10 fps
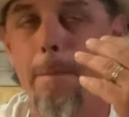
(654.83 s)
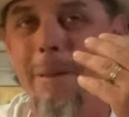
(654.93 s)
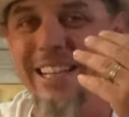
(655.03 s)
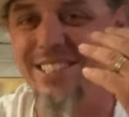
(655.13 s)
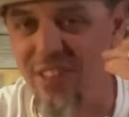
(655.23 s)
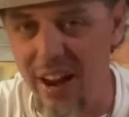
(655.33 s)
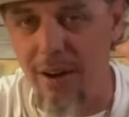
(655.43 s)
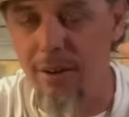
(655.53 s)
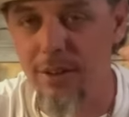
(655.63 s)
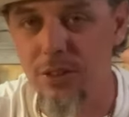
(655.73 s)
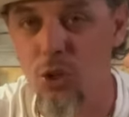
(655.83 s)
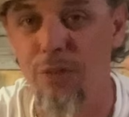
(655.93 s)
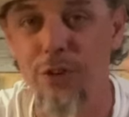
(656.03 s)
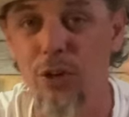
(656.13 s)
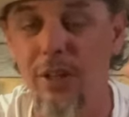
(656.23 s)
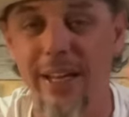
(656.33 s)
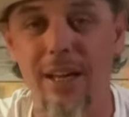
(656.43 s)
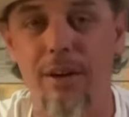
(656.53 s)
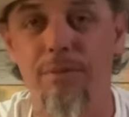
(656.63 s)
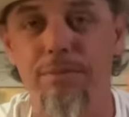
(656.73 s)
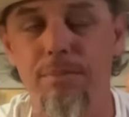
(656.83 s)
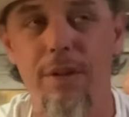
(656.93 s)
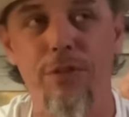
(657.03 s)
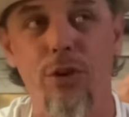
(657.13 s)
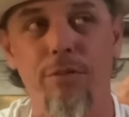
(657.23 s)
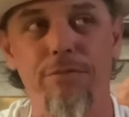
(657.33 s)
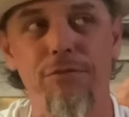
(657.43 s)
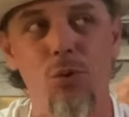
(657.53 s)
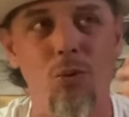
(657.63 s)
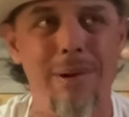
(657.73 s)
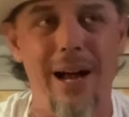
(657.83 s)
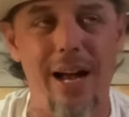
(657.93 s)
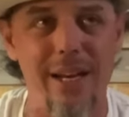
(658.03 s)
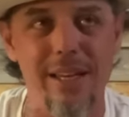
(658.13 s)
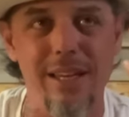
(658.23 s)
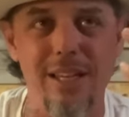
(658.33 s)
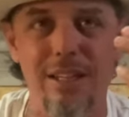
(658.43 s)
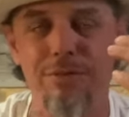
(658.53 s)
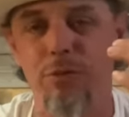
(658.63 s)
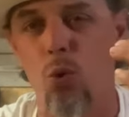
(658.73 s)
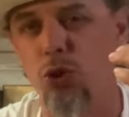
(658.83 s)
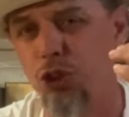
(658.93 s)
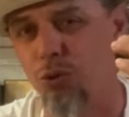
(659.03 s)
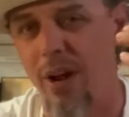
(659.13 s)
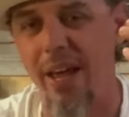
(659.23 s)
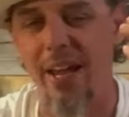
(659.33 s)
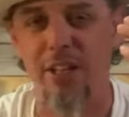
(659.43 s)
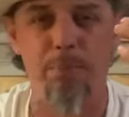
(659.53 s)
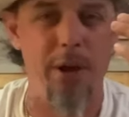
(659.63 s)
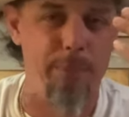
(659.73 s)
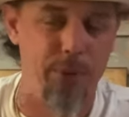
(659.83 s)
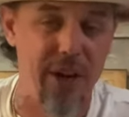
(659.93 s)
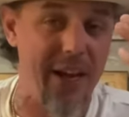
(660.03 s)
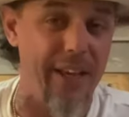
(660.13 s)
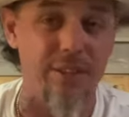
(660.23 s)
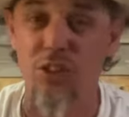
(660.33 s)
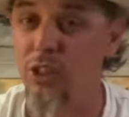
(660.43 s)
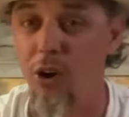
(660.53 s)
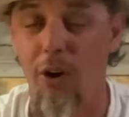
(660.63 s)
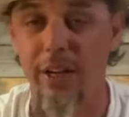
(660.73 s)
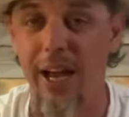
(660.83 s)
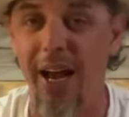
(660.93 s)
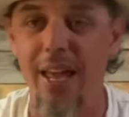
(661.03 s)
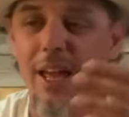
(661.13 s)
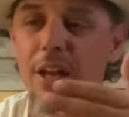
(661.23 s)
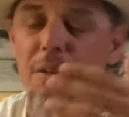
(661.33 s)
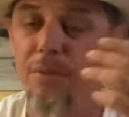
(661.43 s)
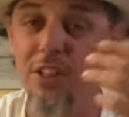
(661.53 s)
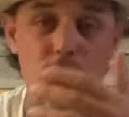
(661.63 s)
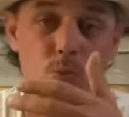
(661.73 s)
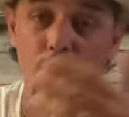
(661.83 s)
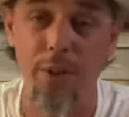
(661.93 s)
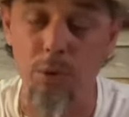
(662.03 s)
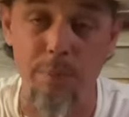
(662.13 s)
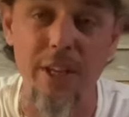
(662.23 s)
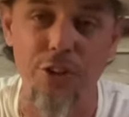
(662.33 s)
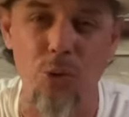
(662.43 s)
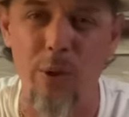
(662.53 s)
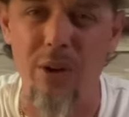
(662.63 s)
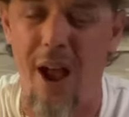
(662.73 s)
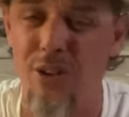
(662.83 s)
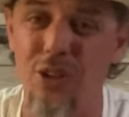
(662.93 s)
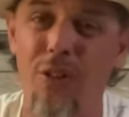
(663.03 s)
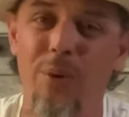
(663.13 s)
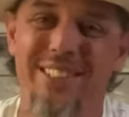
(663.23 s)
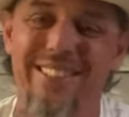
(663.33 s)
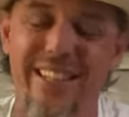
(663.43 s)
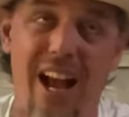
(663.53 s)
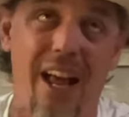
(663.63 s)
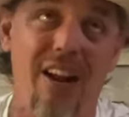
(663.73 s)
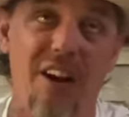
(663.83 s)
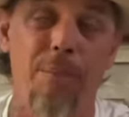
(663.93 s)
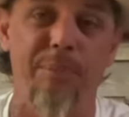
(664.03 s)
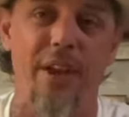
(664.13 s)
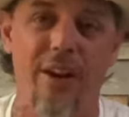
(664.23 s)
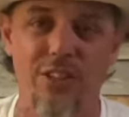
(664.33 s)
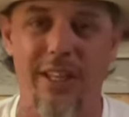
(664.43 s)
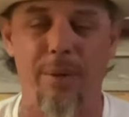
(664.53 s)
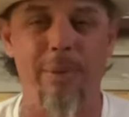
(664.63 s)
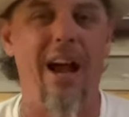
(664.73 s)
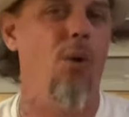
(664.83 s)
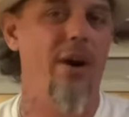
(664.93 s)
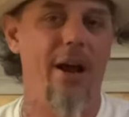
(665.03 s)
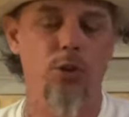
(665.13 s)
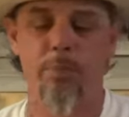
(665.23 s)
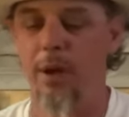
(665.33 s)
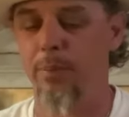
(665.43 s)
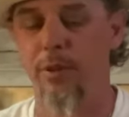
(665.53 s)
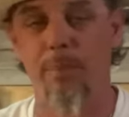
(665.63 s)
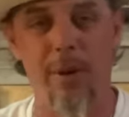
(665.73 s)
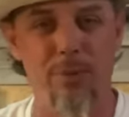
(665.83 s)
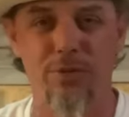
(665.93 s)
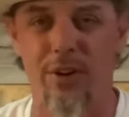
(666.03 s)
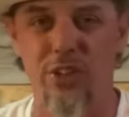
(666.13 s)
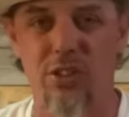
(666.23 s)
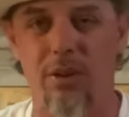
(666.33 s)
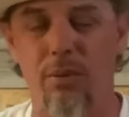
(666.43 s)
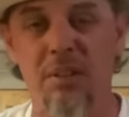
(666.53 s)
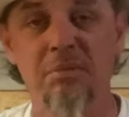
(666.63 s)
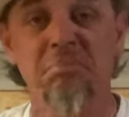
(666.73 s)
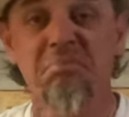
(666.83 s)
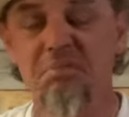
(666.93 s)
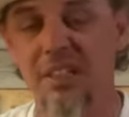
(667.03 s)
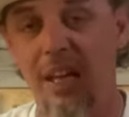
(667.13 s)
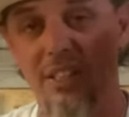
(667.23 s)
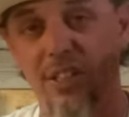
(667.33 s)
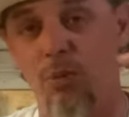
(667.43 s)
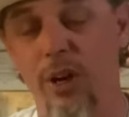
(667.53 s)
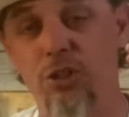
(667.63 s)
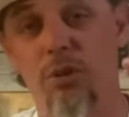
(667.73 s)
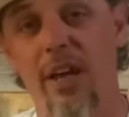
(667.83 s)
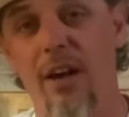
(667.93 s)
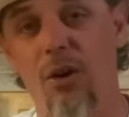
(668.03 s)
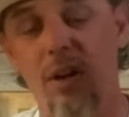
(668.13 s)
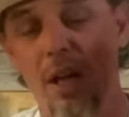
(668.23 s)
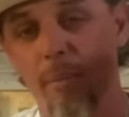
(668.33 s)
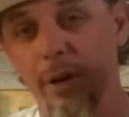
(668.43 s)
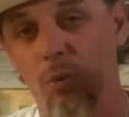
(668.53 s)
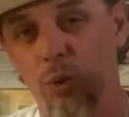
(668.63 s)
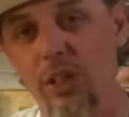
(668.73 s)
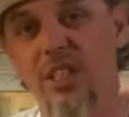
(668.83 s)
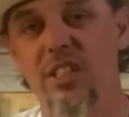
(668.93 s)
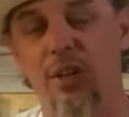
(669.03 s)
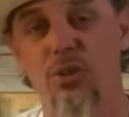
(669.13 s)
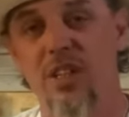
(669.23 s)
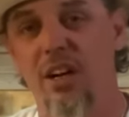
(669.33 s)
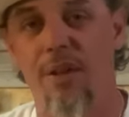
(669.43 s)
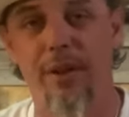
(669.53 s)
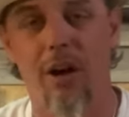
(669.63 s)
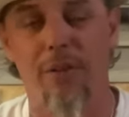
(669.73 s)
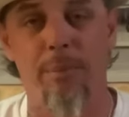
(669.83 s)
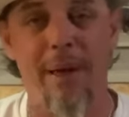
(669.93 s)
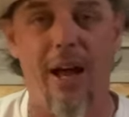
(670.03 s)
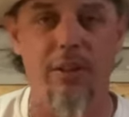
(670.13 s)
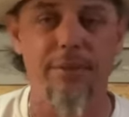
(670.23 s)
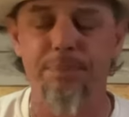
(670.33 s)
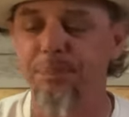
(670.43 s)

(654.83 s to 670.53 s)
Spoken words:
It's there. So if you're like a full body, full strength, pepperhead cigar guy, this is one that would be in your wheelhouse, although it's not up there as like a powerhouse pepper. The pepper is very subtle. It's in the retrohale, but it really settles in on the palate